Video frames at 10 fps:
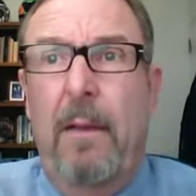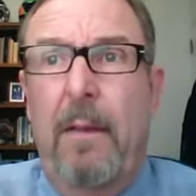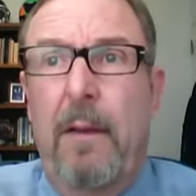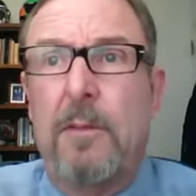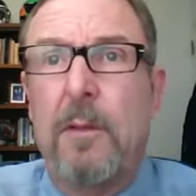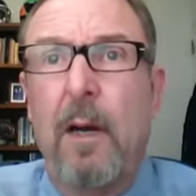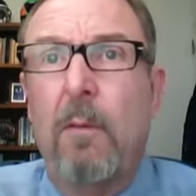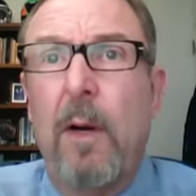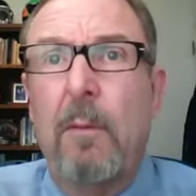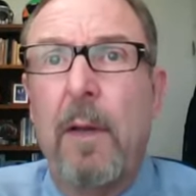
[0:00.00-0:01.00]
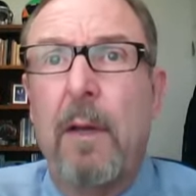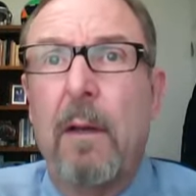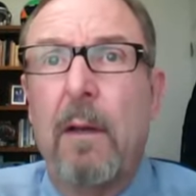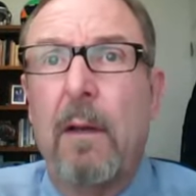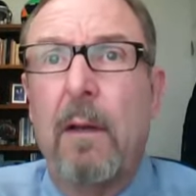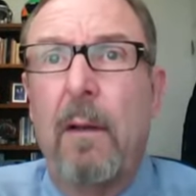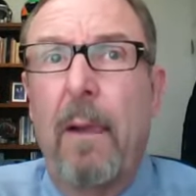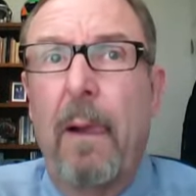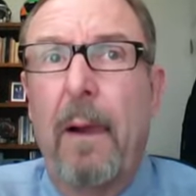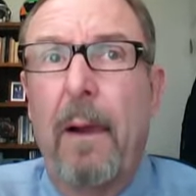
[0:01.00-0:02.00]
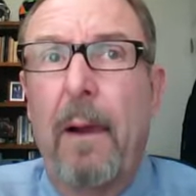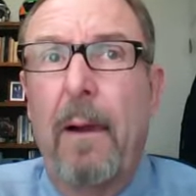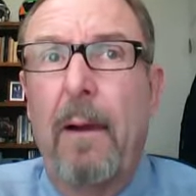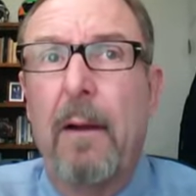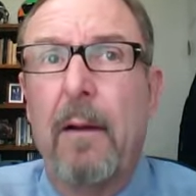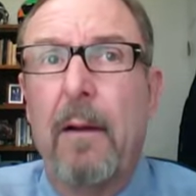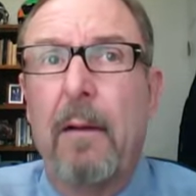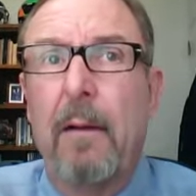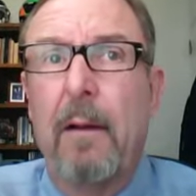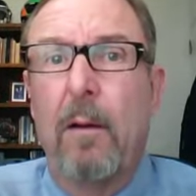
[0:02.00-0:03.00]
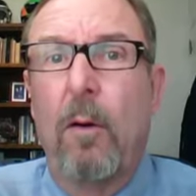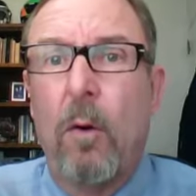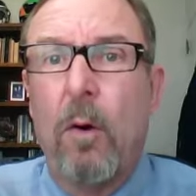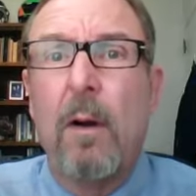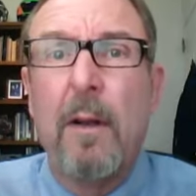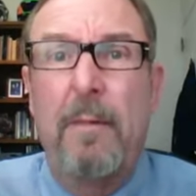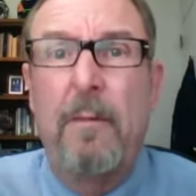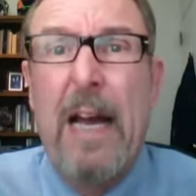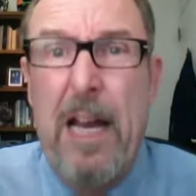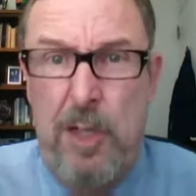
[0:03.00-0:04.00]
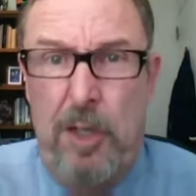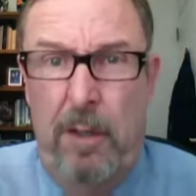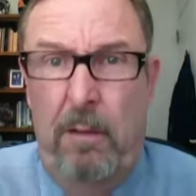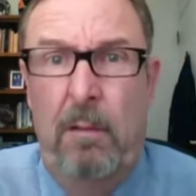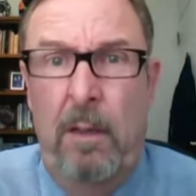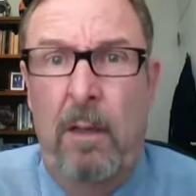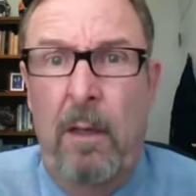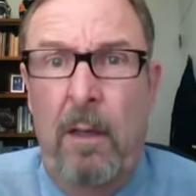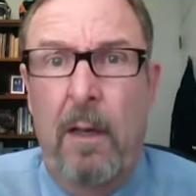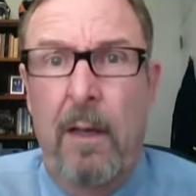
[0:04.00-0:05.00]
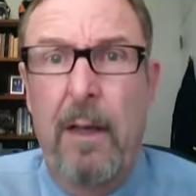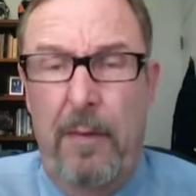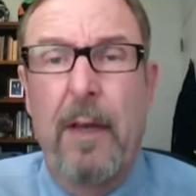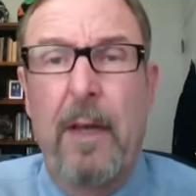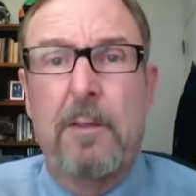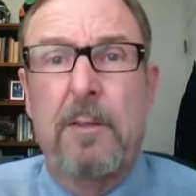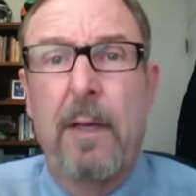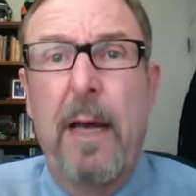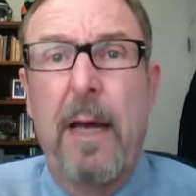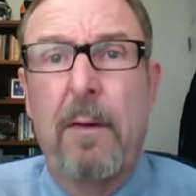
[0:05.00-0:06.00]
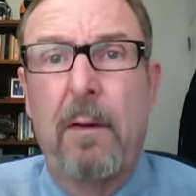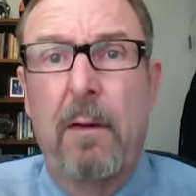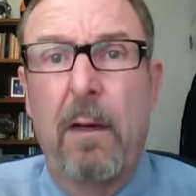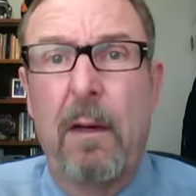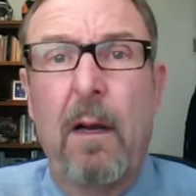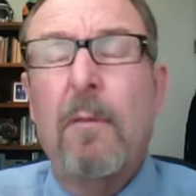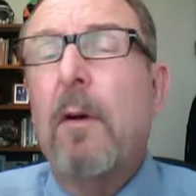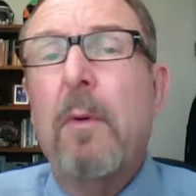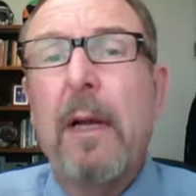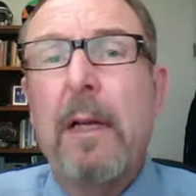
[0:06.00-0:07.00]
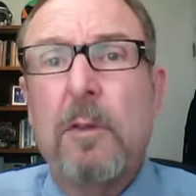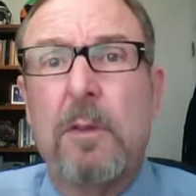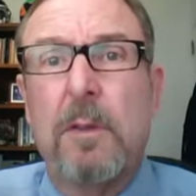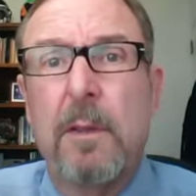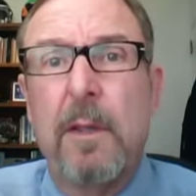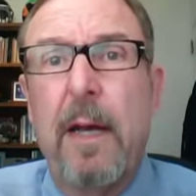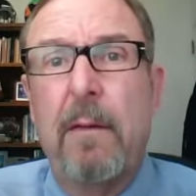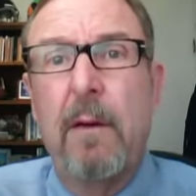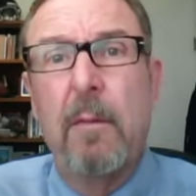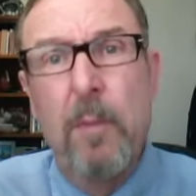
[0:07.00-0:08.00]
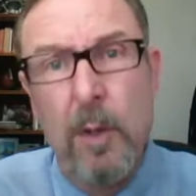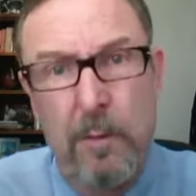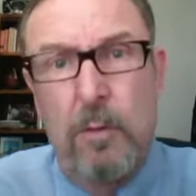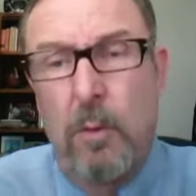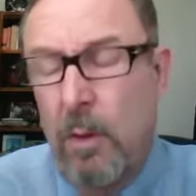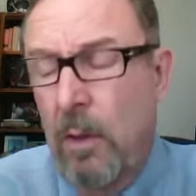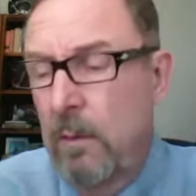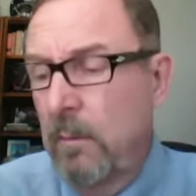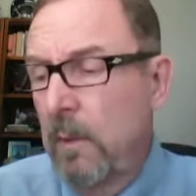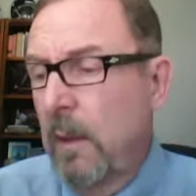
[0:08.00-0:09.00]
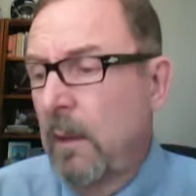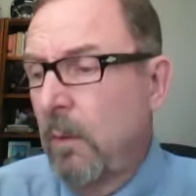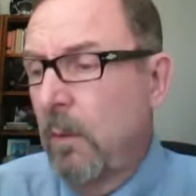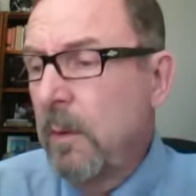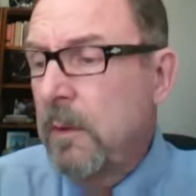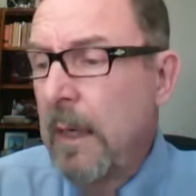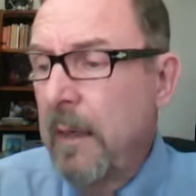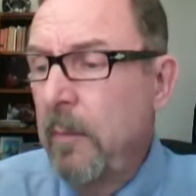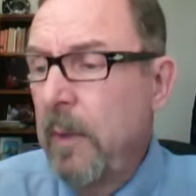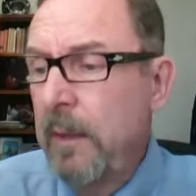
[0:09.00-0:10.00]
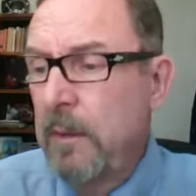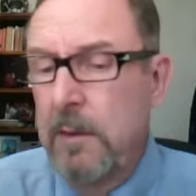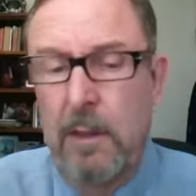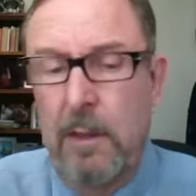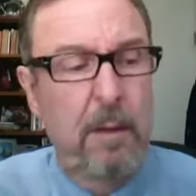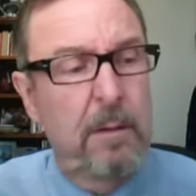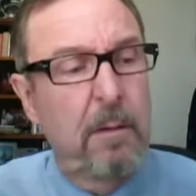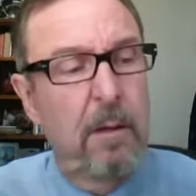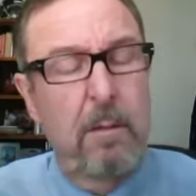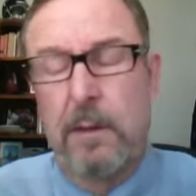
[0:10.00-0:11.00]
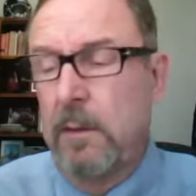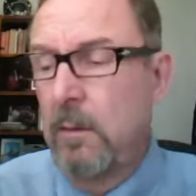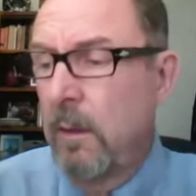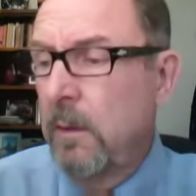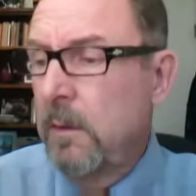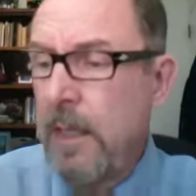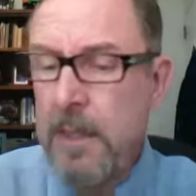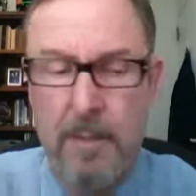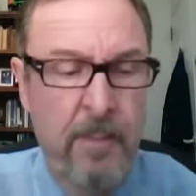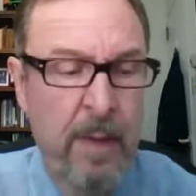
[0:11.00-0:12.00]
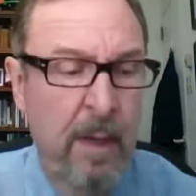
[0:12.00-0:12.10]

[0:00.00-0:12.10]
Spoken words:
there's no way we can, in an orderly fashion, get things together, all of our resources together to move toward what we're trying to be as a church or a Christian organization.